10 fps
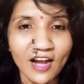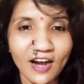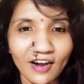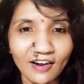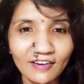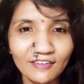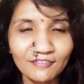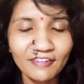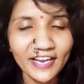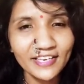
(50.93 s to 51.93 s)

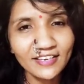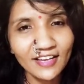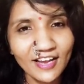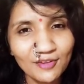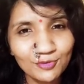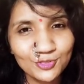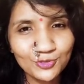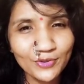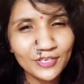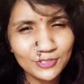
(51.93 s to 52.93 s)
While I was
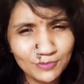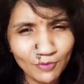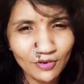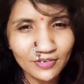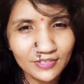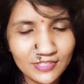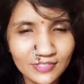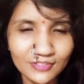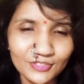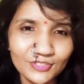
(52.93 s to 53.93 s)
doing a small
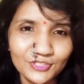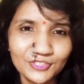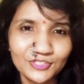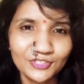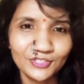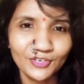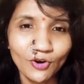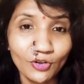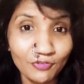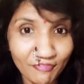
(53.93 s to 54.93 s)
research
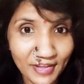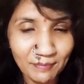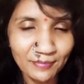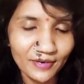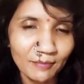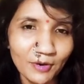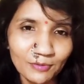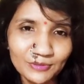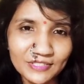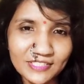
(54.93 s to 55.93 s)
on web
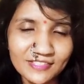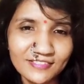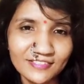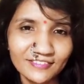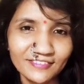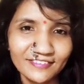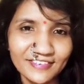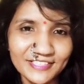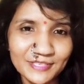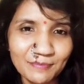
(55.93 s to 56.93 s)
about this
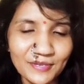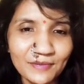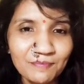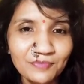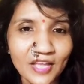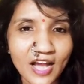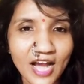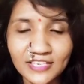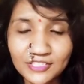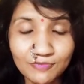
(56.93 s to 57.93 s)
recipe,
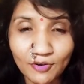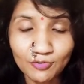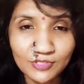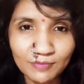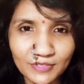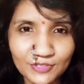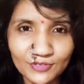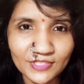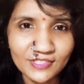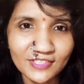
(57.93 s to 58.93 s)
I just found some
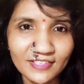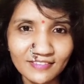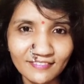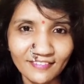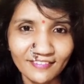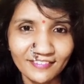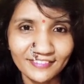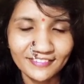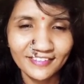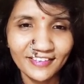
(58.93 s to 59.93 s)
interesting
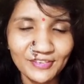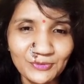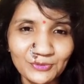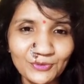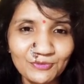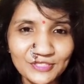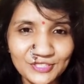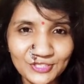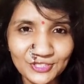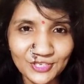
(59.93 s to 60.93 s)
thing,
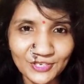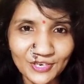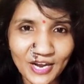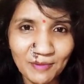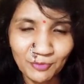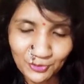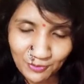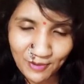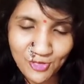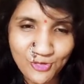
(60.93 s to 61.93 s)
which I'm going
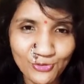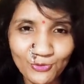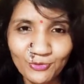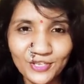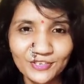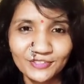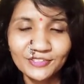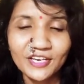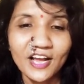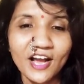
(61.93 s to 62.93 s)
to mention over
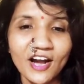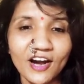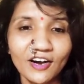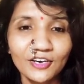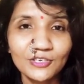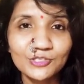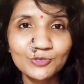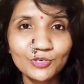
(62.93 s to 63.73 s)
here.